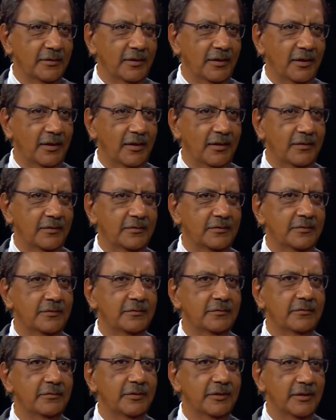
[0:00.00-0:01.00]

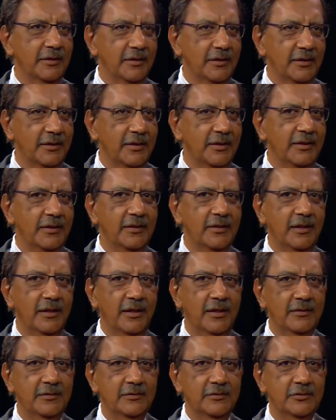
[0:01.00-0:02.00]
to really
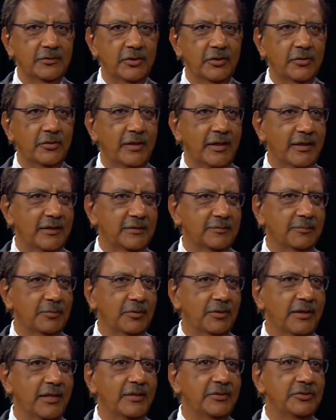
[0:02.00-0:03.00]
show
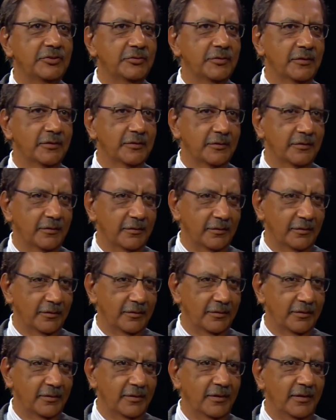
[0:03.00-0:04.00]
exponential
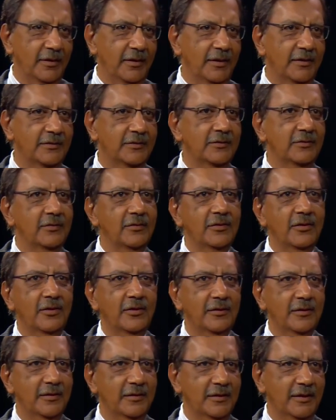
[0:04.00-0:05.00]
growth. It's no
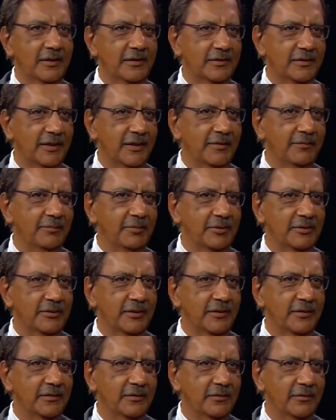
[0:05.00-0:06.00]
longer that
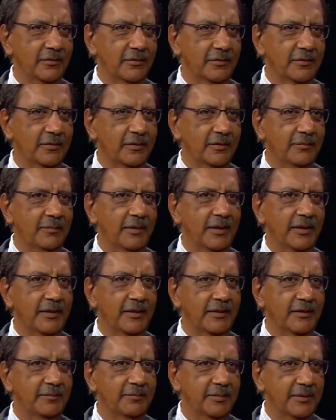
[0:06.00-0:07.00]
10% growth.
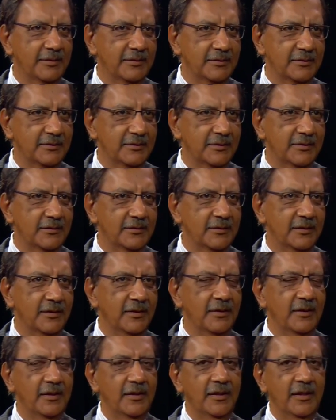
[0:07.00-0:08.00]
American businesses
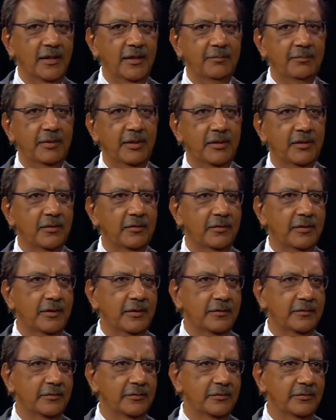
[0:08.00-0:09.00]
have been
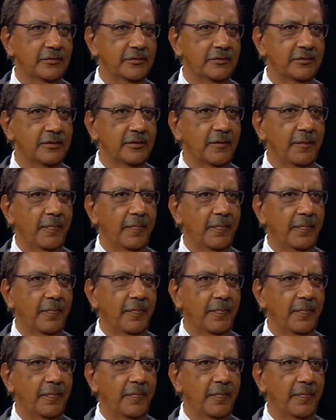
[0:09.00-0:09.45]
going through